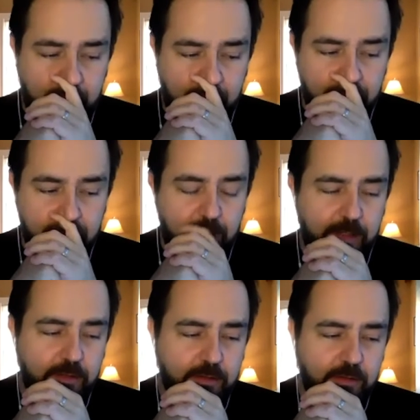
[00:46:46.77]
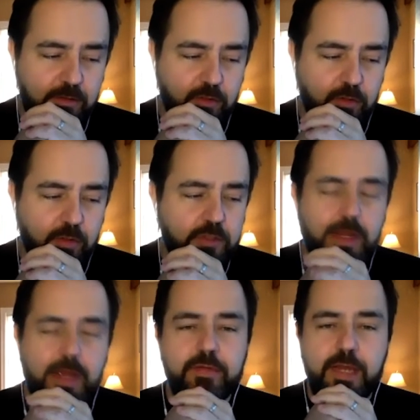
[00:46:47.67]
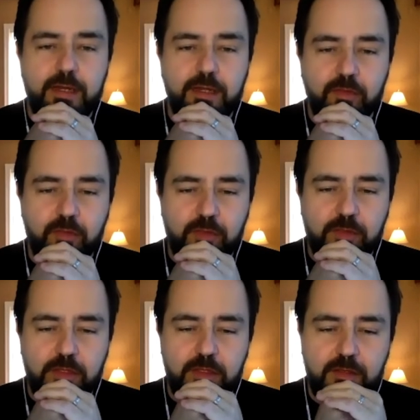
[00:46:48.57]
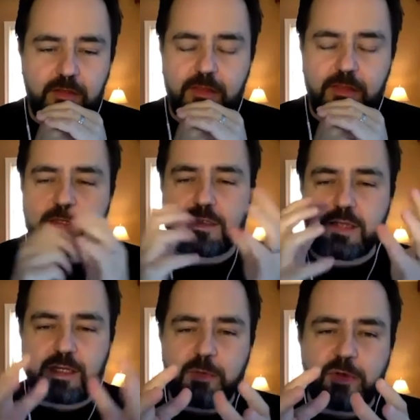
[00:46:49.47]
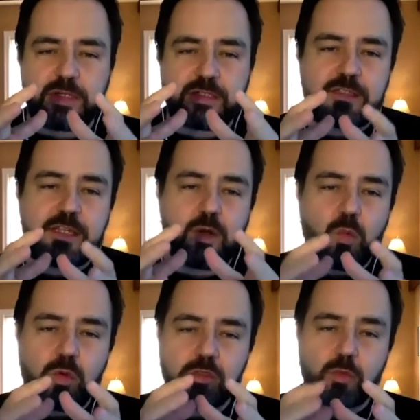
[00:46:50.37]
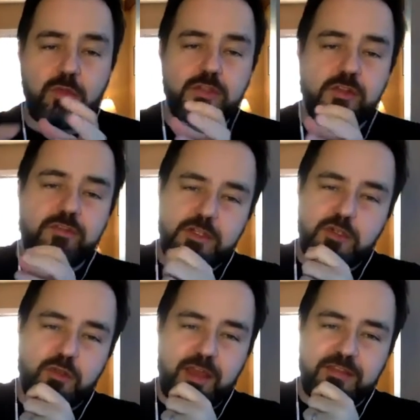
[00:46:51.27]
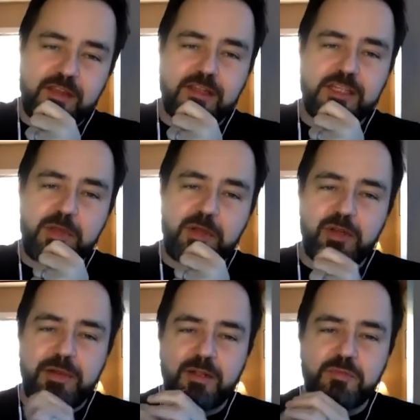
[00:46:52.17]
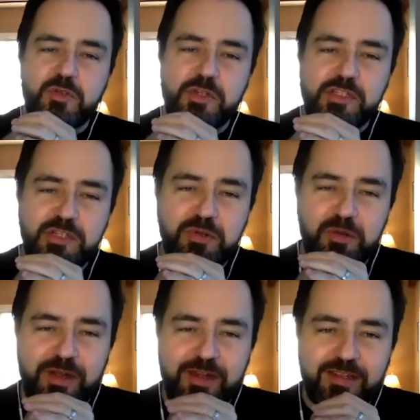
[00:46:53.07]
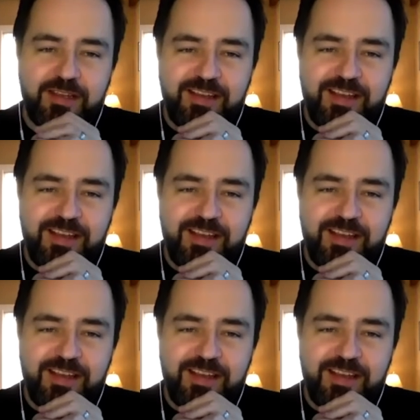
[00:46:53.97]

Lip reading: And you're also navigating this documentary existing in a world where there's a feature length documentary about Elm Street 2 already.